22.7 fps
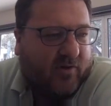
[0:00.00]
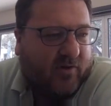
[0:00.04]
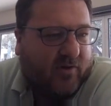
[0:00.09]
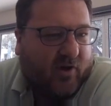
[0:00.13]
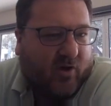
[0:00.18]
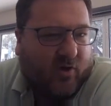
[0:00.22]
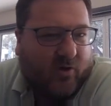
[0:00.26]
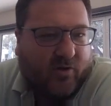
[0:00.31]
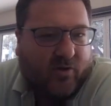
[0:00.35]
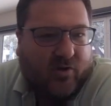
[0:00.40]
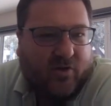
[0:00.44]

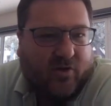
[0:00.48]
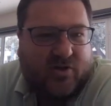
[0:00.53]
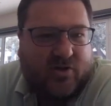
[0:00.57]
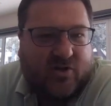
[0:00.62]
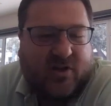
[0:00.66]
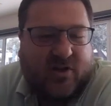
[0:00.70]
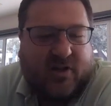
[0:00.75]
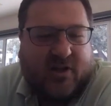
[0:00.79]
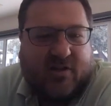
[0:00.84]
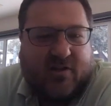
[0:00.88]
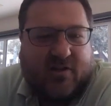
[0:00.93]
So
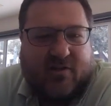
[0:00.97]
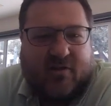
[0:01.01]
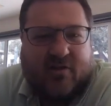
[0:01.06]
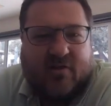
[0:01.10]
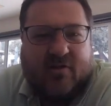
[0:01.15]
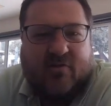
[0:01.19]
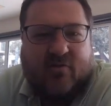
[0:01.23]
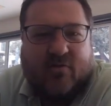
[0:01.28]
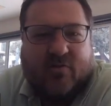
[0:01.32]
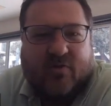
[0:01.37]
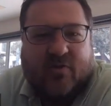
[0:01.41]
usually
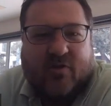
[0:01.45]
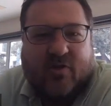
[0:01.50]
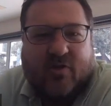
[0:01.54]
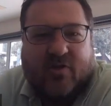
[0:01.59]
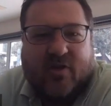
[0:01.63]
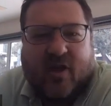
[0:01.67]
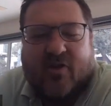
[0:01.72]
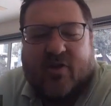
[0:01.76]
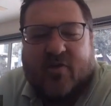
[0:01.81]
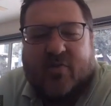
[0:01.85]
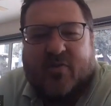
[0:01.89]

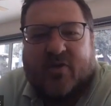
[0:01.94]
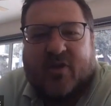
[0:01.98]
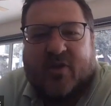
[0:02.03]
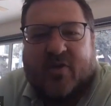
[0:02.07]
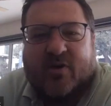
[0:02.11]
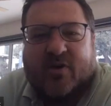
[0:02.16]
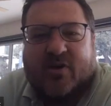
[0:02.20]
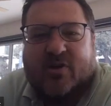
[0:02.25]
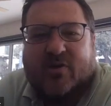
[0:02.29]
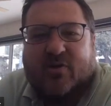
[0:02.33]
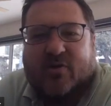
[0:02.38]
the other
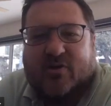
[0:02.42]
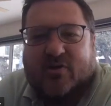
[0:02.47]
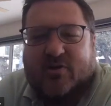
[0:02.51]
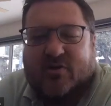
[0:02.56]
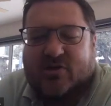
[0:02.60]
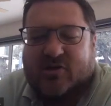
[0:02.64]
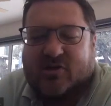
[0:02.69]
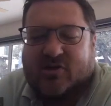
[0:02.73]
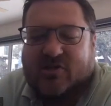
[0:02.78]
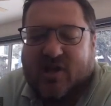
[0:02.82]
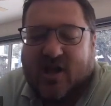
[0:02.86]
thing we do, which
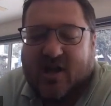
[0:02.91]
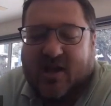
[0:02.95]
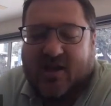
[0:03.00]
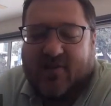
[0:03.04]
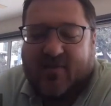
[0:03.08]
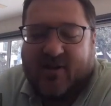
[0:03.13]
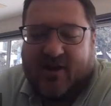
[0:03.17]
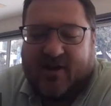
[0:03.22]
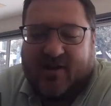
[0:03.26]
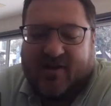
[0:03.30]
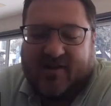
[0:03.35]
we're just talking
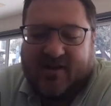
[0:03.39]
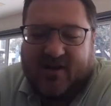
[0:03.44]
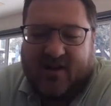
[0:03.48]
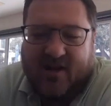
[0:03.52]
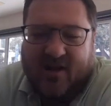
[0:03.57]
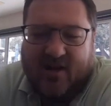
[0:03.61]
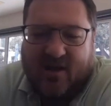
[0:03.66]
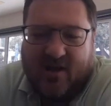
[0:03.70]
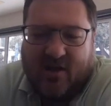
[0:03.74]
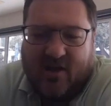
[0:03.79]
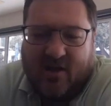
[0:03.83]
about, is that
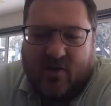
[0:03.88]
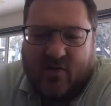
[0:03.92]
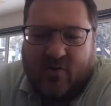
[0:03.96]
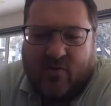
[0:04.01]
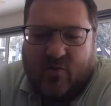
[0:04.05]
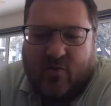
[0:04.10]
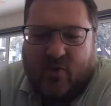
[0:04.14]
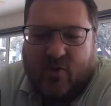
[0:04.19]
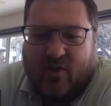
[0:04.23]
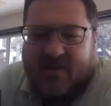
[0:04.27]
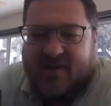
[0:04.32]

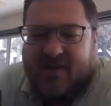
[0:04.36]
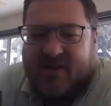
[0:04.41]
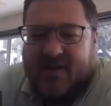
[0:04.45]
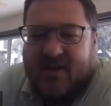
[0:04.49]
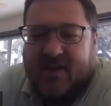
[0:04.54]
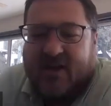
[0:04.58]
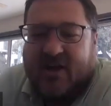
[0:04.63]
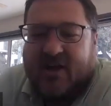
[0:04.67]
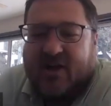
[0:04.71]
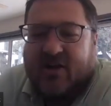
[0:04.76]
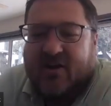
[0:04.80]
once a
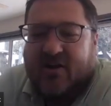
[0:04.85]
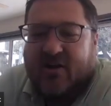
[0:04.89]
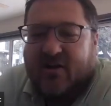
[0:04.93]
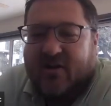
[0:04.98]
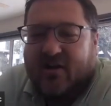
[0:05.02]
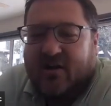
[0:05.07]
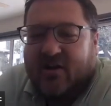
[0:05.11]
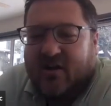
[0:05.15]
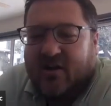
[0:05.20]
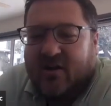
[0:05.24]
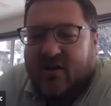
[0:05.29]

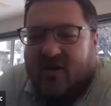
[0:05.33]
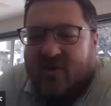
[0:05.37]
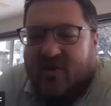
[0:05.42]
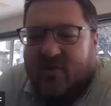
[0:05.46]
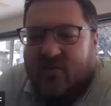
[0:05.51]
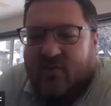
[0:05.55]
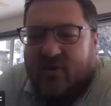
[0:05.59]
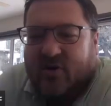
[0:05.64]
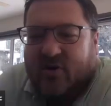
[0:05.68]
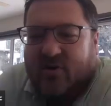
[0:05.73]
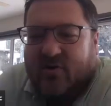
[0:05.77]
year
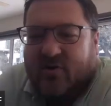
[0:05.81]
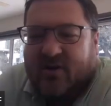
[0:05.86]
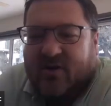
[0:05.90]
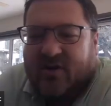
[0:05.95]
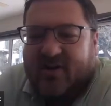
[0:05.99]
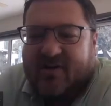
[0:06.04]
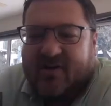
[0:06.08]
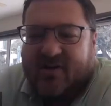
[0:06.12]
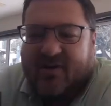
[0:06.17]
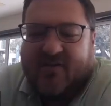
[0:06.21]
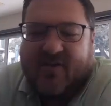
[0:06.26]
we're
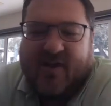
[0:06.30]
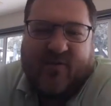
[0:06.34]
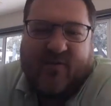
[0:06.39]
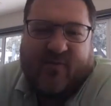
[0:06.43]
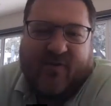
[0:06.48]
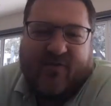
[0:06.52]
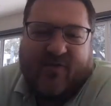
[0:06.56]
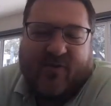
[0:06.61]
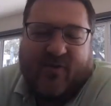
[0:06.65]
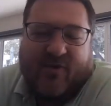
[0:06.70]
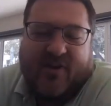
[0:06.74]
doing a survey.
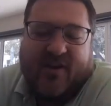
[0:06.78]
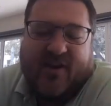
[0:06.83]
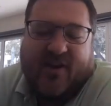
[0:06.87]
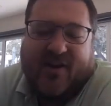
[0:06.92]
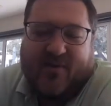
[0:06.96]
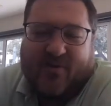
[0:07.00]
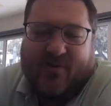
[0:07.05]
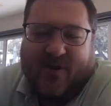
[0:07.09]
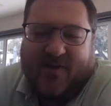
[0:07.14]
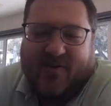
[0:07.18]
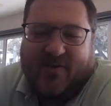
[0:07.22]
We've only
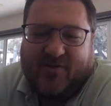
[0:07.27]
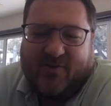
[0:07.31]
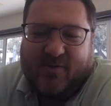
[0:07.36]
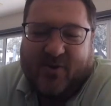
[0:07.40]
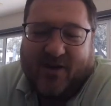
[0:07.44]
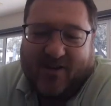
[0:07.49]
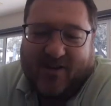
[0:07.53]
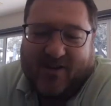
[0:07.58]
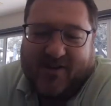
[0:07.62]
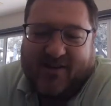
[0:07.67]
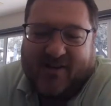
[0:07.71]
done it
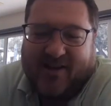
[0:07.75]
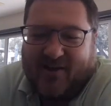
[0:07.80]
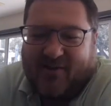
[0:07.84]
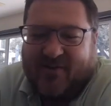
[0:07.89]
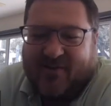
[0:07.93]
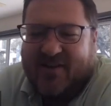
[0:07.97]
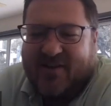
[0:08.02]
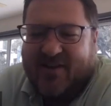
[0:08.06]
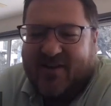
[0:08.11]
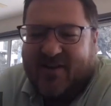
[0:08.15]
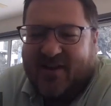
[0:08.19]
twice
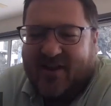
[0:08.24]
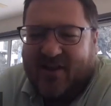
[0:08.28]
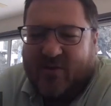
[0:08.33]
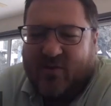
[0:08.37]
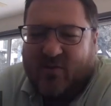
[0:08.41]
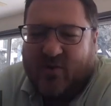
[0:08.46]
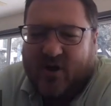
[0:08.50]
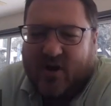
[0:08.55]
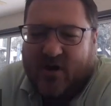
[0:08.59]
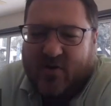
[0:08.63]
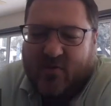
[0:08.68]
now,
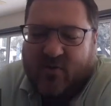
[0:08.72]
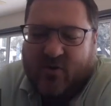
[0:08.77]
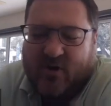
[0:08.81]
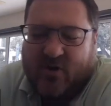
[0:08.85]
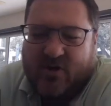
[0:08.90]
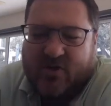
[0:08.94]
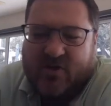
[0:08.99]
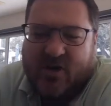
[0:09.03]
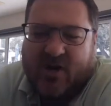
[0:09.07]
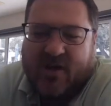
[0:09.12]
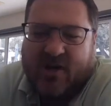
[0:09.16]
where
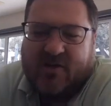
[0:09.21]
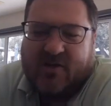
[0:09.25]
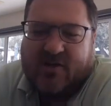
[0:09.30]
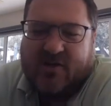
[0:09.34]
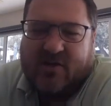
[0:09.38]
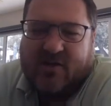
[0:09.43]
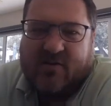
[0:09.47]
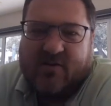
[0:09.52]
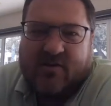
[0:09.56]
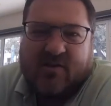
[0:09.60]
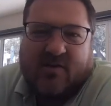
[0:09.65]
we're trying
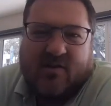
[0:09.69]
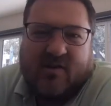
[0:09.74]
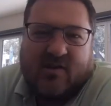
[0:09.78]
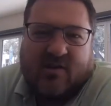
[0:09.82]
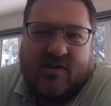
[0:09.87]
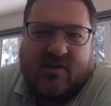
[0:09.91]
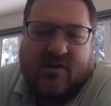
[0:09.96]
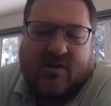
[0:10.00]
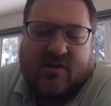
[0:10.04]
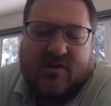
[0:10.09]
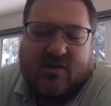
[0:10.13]
to
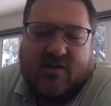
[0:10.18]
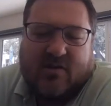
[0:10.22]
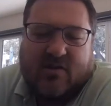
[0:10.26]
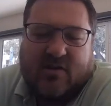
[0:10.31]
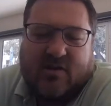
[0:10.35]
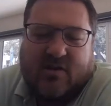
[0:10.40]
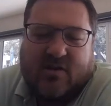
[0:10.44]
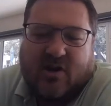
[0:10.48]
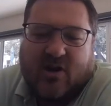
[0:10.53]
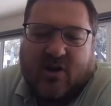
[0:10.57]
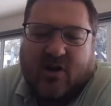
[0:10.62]

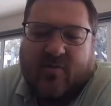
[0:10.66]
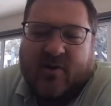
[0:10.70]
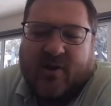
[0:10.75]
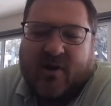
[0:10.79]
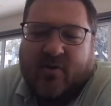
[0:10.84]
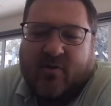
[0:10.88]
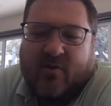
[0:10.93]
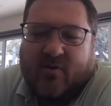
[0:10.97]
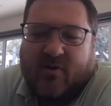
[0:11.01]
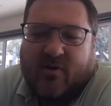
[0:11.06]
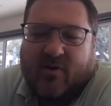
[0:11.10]

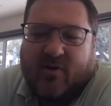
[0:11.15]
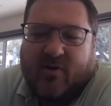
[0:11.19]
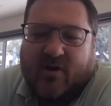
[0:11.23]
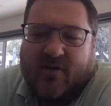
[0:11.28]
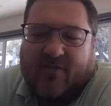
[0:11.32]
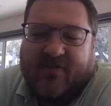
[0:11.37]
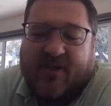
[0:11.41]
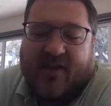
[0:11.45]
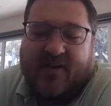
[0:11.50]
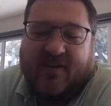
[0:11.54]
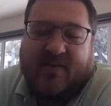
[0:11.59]
determine
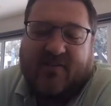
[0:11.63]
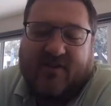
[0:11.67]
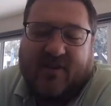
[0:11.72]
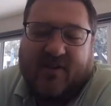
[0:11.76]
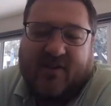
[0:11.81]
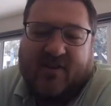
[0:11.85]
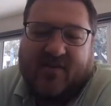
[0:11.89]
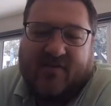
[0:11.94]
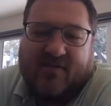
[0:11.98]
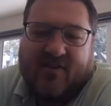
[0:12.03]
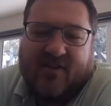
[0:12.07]
the
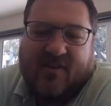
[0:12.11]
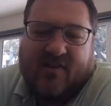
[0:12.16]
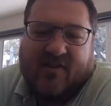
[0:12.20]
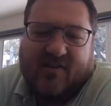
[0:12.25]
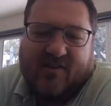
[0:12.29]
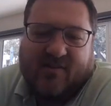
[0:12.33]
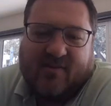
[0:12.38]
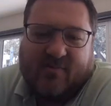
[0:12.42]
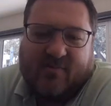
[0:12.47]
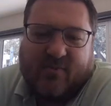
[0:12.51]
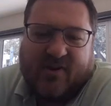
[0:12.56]
effectiveness of
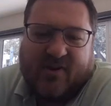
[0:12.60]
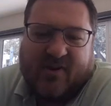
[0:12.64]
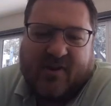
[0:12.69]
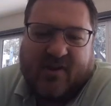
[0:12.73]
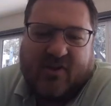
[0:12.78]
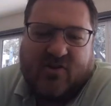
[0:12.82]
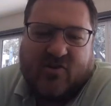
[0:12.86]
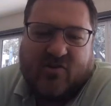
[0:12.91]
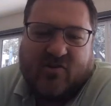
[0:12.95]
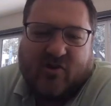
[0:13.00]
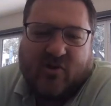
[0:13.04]
this
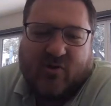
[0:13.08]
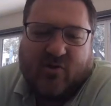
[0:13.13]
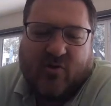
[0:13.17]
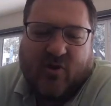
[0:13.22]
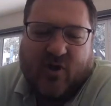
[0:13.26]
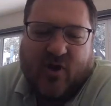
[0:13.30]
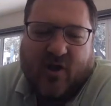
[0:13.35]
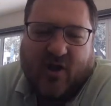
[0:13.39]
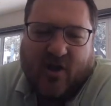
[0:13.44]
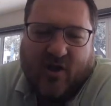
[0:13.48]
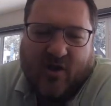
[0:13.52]
procedure.
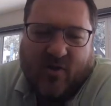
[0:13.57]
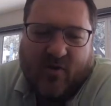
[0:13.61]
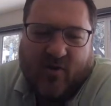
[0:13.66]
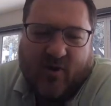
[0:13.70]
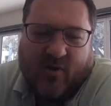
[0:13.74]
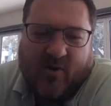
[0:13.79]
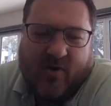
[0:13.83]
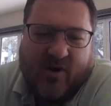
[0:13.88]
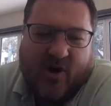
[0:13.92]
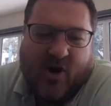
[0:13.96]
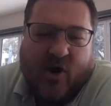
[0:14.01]
So
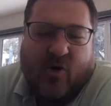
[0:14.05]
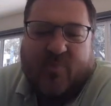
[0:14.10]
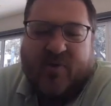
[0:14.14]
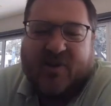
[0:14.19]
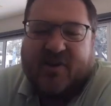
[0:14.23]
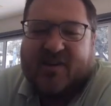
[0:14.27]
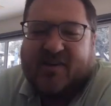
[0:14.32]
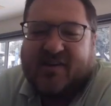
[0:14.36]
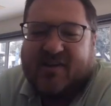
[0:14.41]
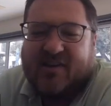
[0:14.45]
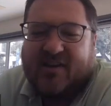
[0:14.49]
what we're
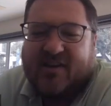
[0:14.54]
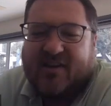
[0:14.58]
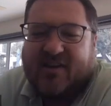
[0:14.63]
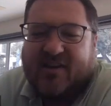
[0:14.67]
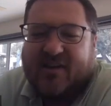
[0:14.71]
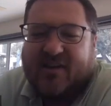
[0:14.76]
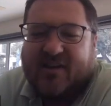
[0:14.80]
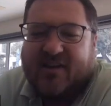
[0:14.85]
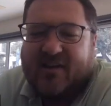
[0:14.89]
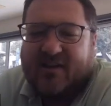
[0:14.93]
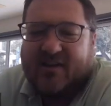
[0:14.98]
hoping to
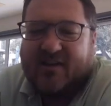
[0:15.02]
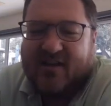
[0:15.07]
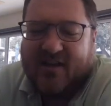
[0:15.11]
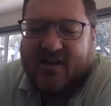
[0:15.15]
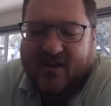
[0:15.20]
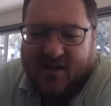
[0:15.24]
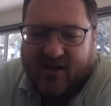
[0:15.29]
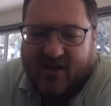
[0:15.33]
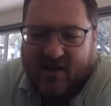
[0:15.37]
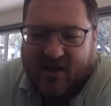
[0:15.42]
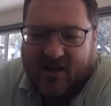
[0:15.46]
see is
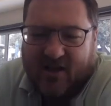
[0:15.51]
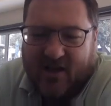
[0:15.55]
that